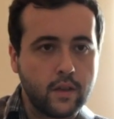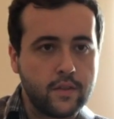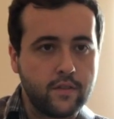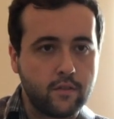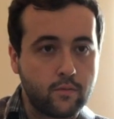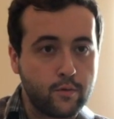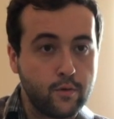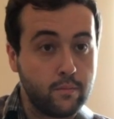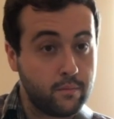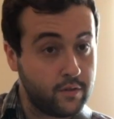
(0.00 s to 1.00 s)
this is
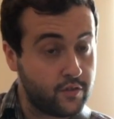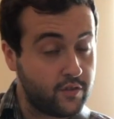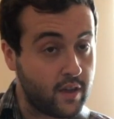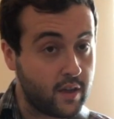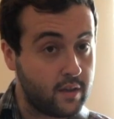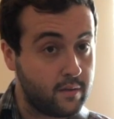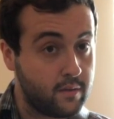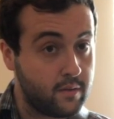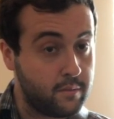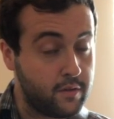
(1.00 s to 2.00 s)
root, major 2nd,
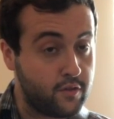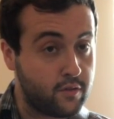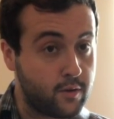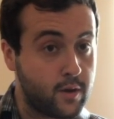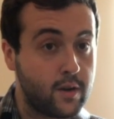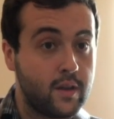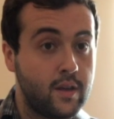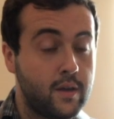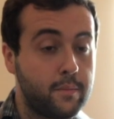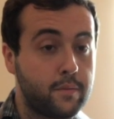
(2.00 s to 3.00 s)
major 3rd,
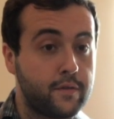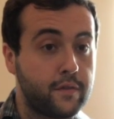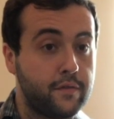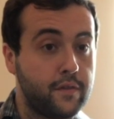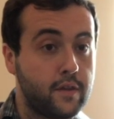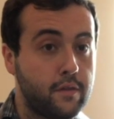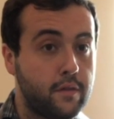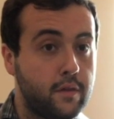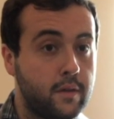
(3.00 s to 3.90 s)
perfect 5th,